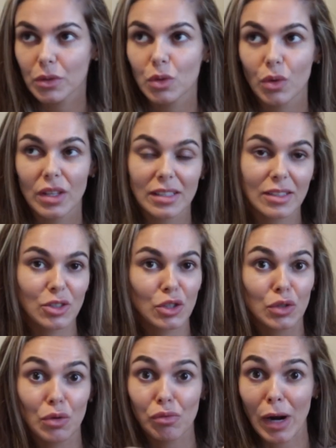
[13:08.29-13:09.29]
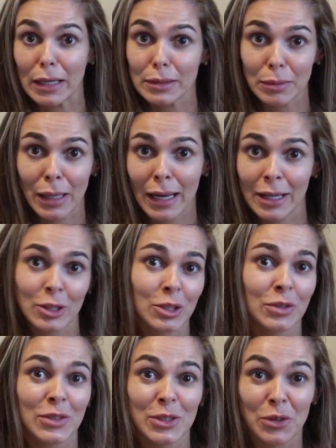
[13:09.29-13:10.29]
So this is just a random collection
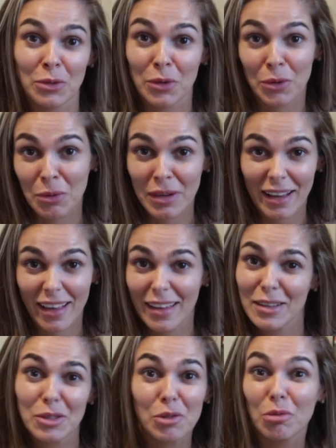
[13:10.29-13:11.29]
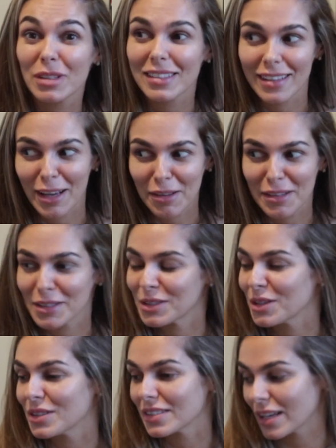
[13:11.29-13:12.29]
of stuff thrown together. So we'll see how this
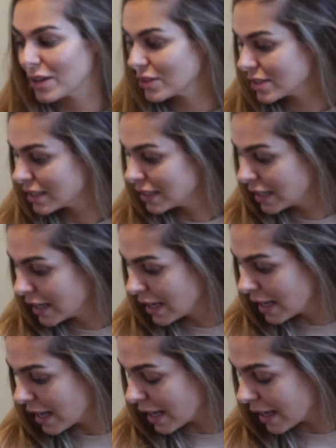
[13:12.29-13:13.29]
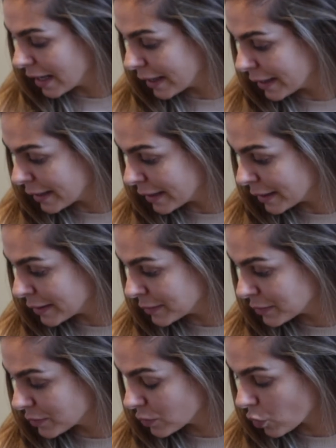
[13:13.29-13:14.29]
turns out.
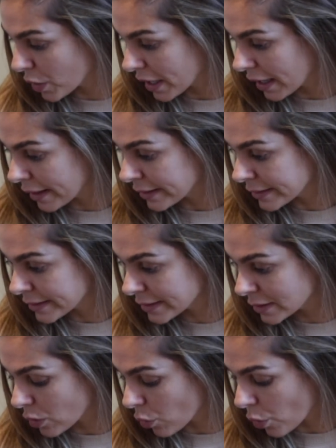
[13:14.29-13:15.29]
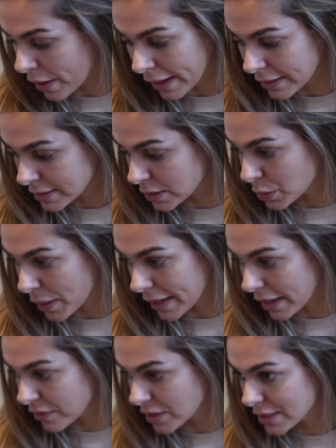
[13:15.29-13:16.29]
What else? What else do I
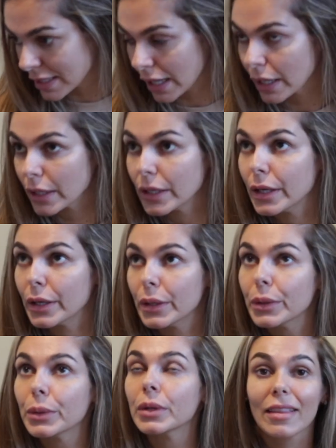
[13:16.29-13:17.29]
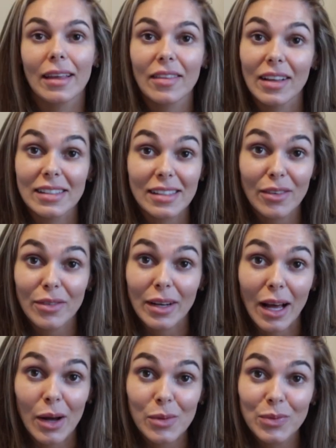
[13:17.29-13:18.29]
have to tell you? I think that's it for
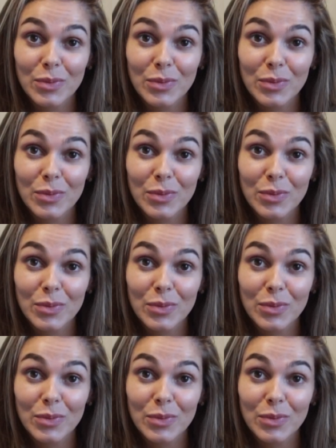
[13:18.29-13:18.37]
now.